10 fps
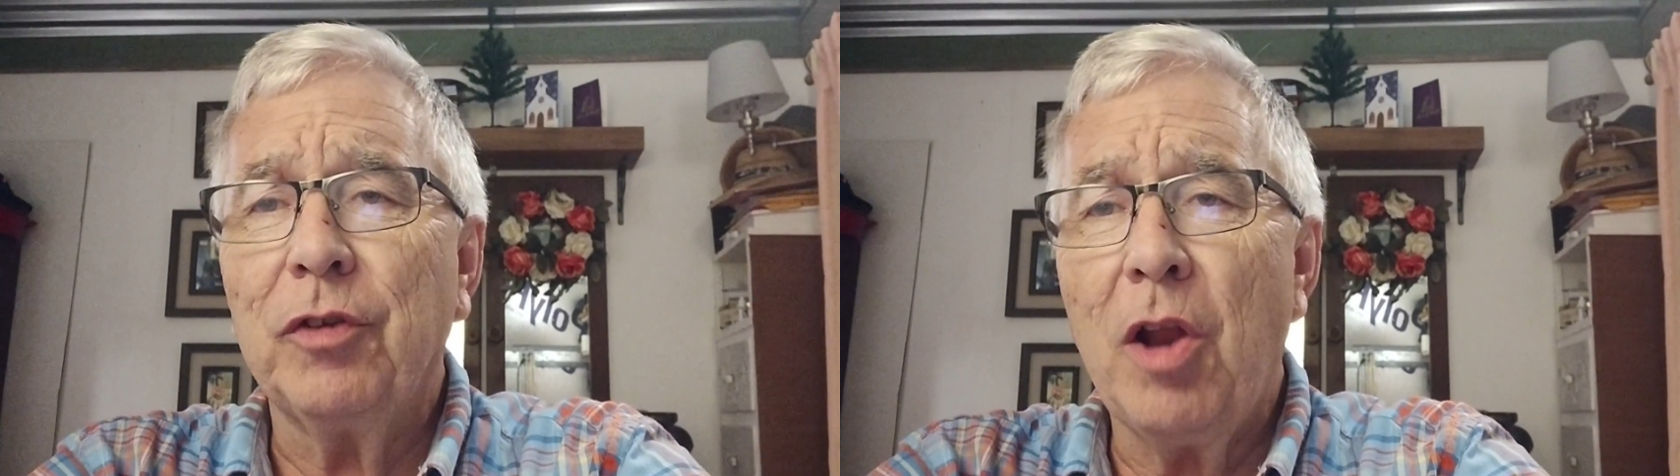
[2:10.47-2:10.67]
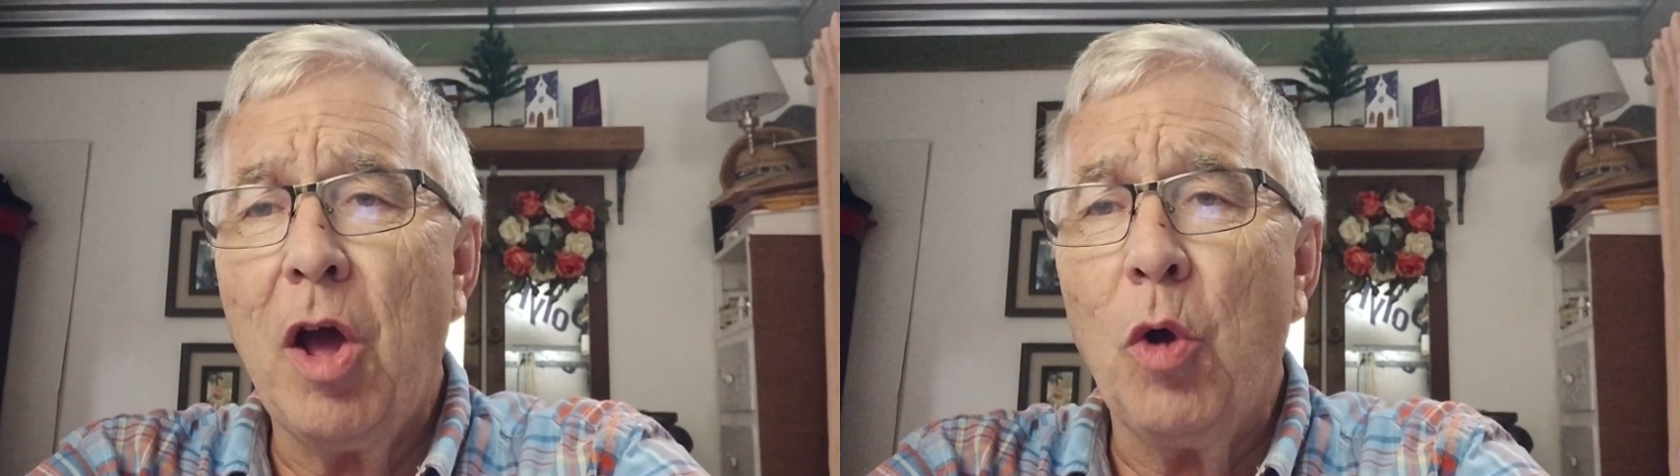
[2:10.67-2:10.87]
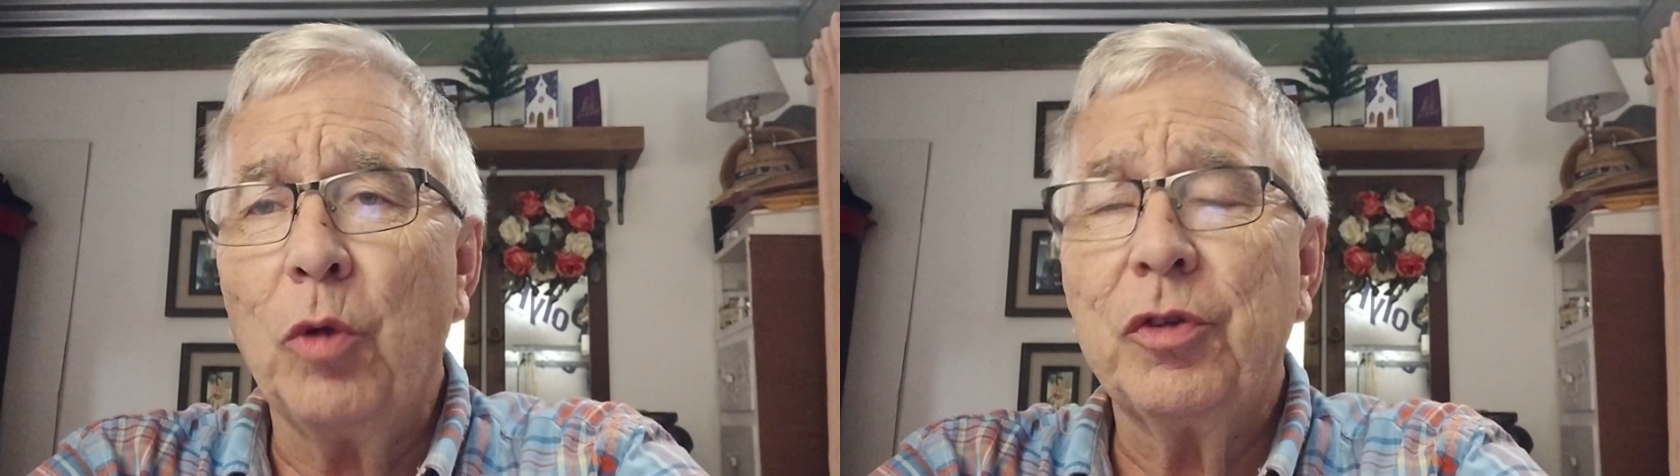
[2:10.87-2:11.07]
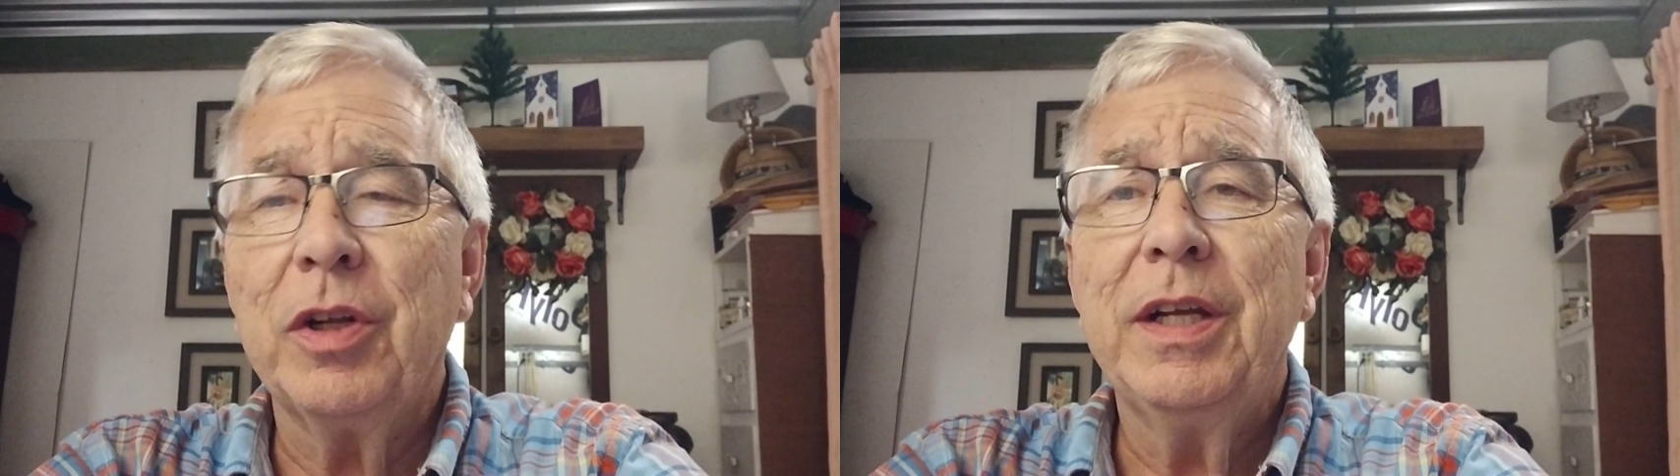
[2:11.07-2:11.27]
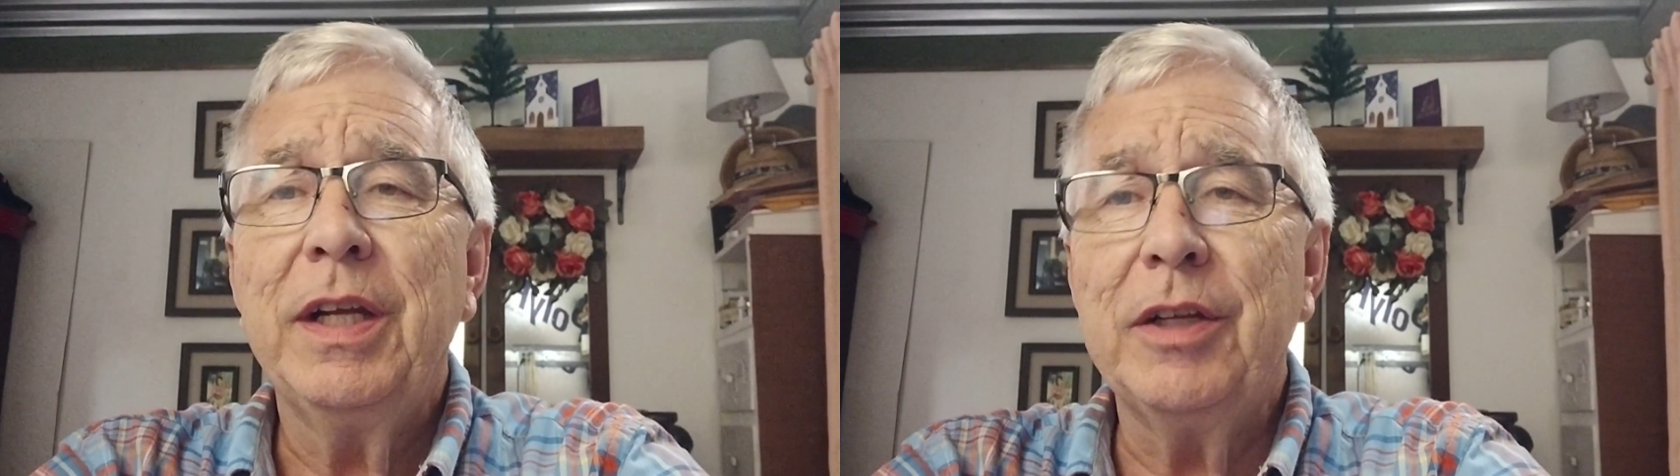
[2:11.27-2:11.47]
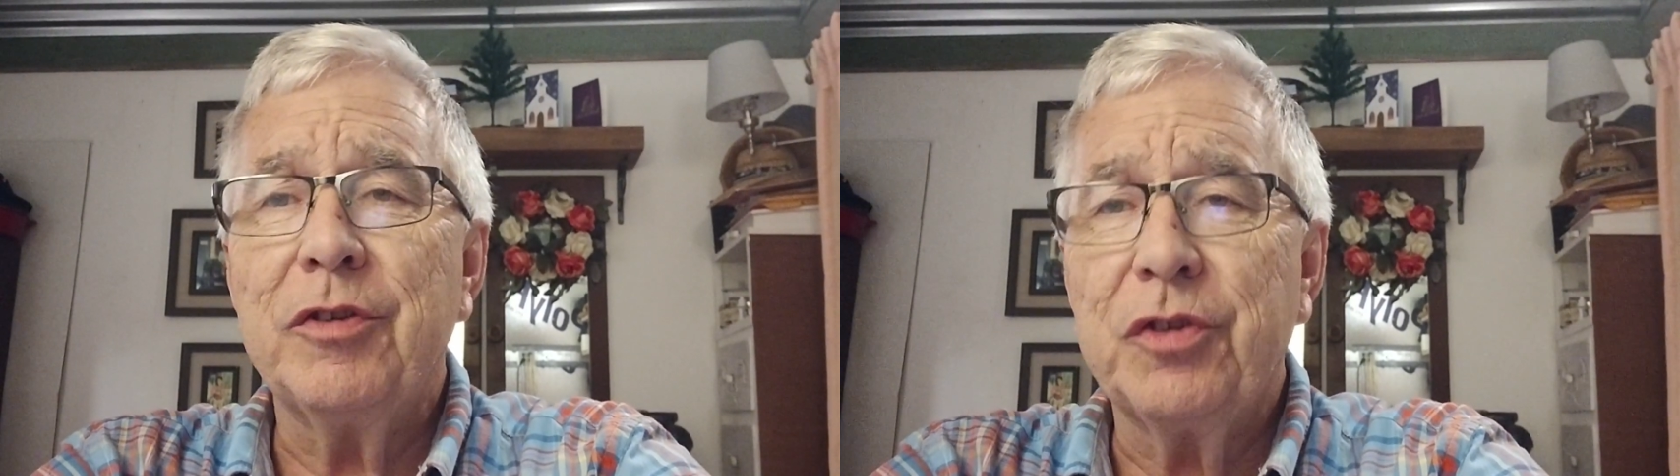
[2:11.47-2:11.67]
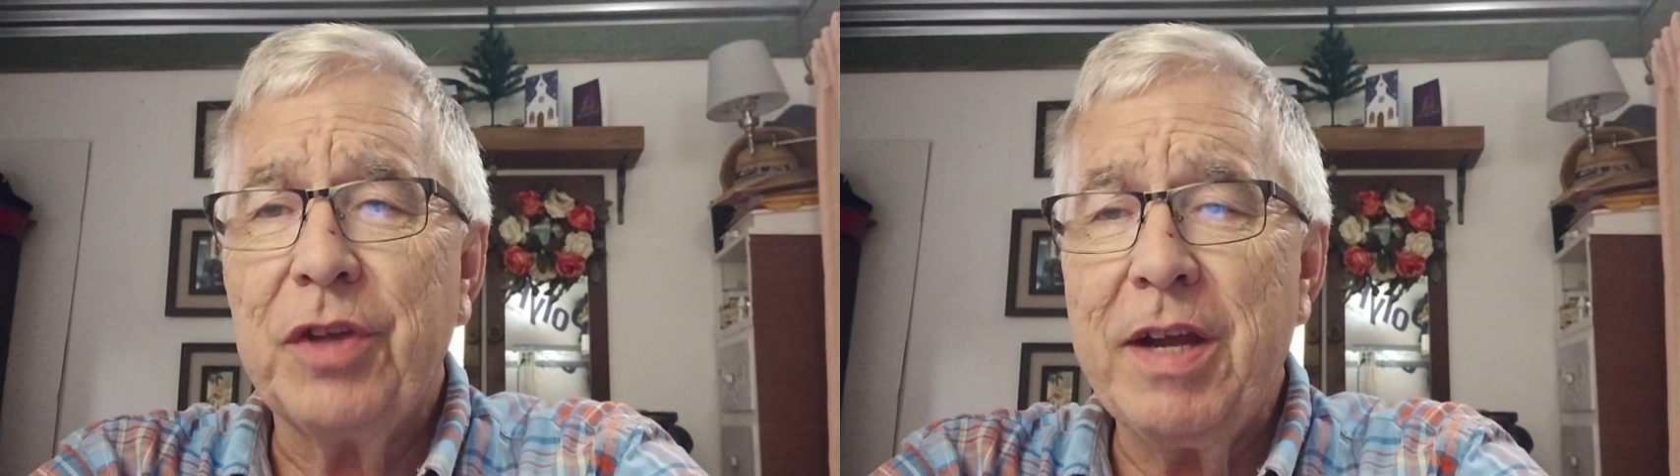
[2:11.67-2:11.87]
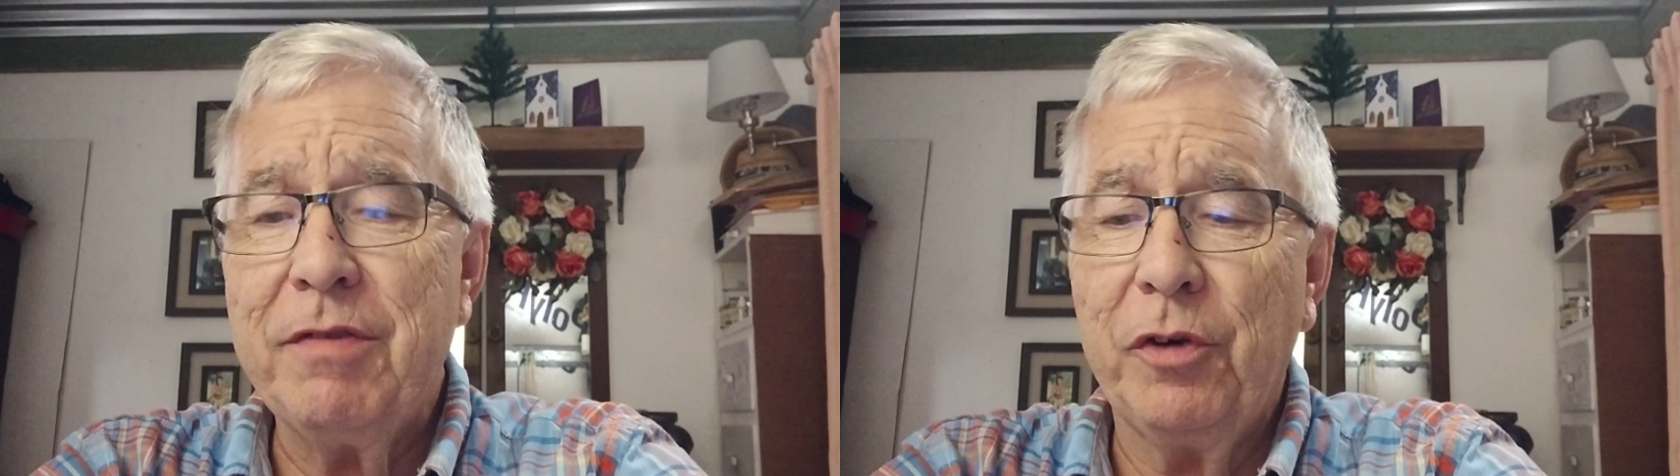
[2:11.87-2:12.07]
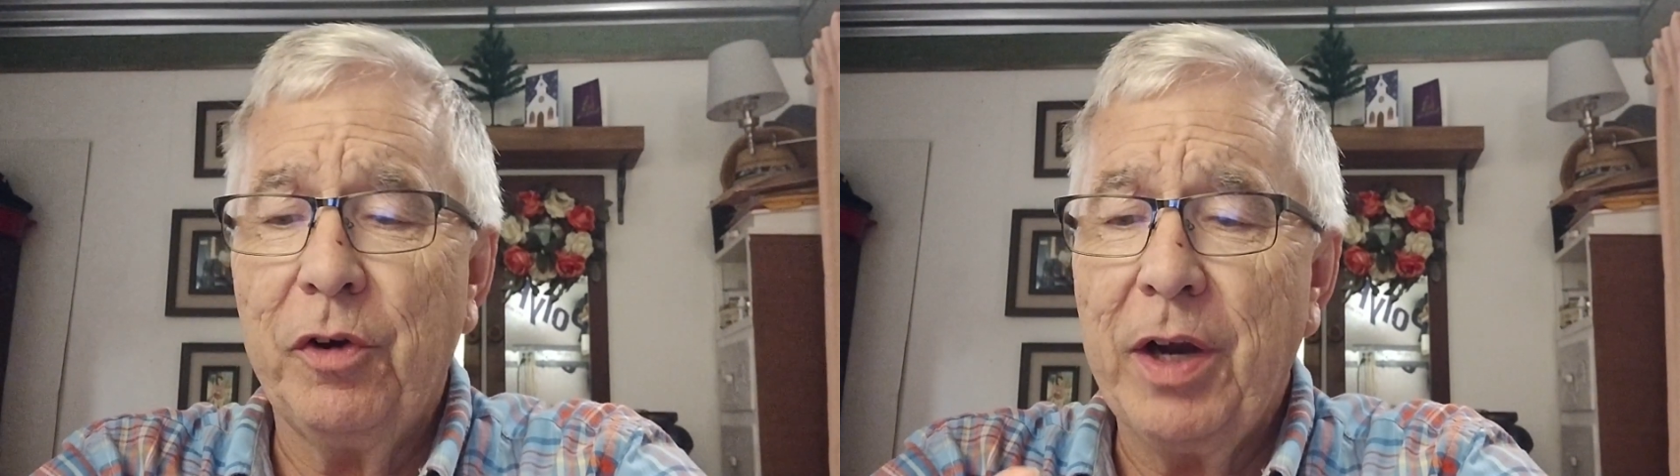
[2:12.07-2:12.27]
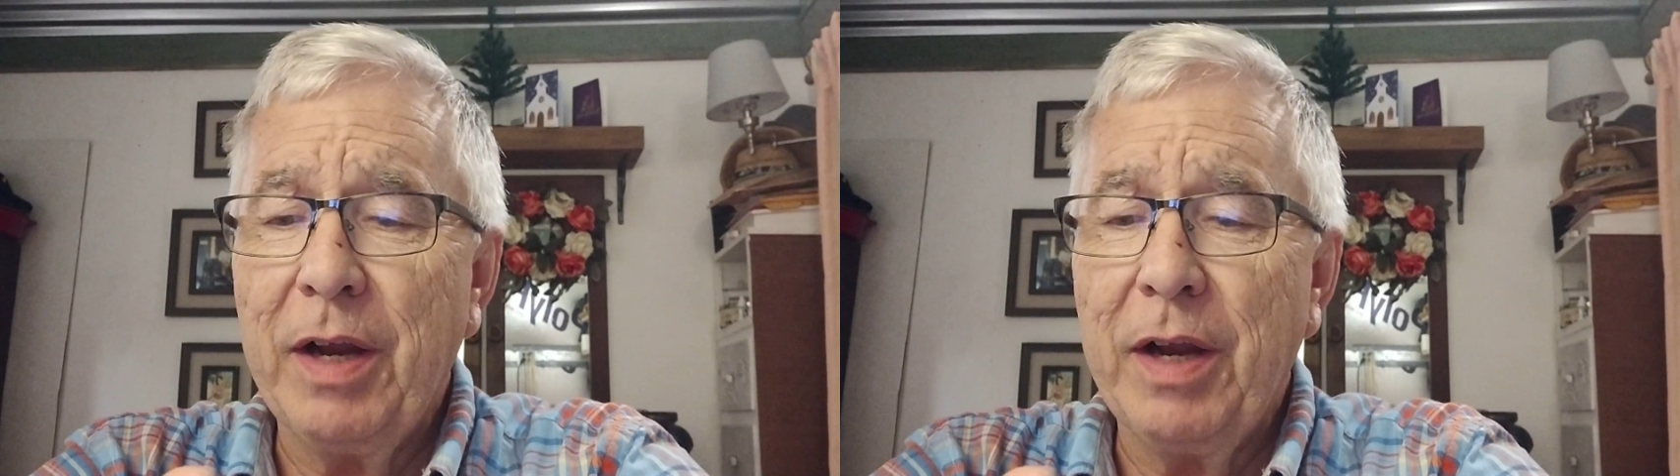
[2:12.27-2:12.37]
lost its savor.